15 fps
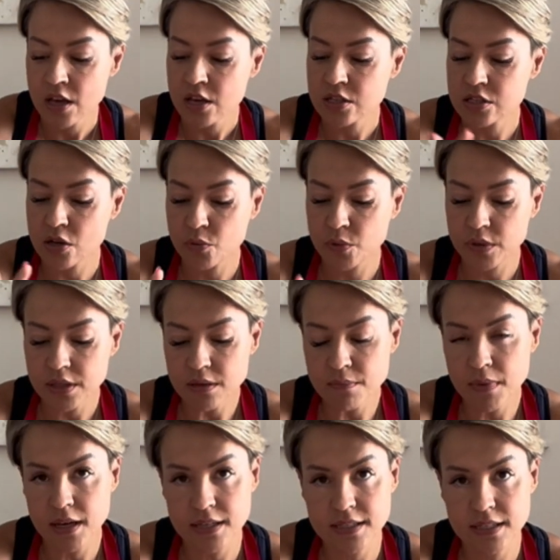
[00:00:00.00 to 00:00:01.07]
So with the
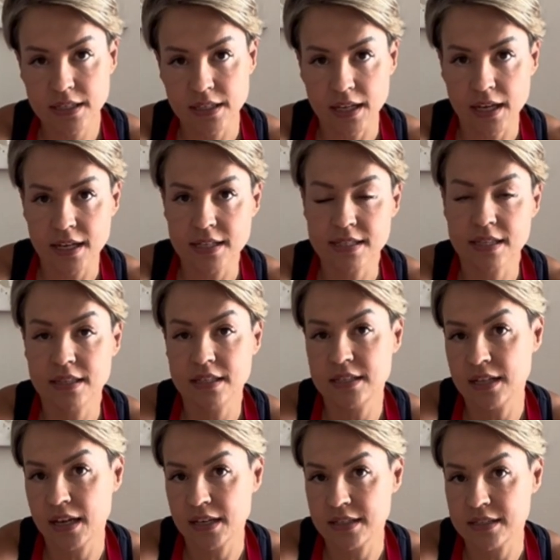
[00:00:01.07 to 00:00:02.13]
Amazing Glaze and
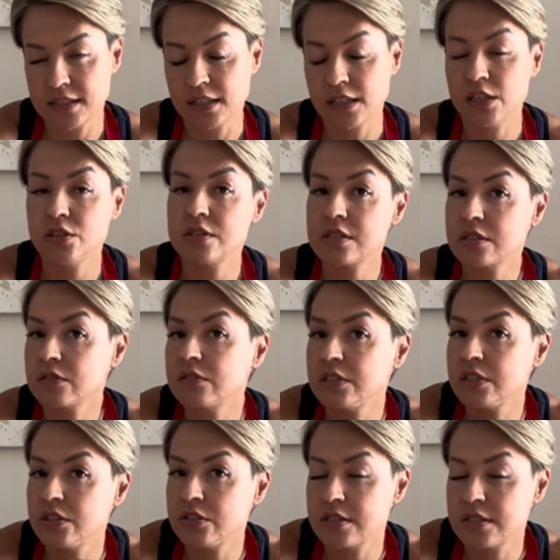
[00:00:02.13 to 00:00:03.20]
the daisy, you still need to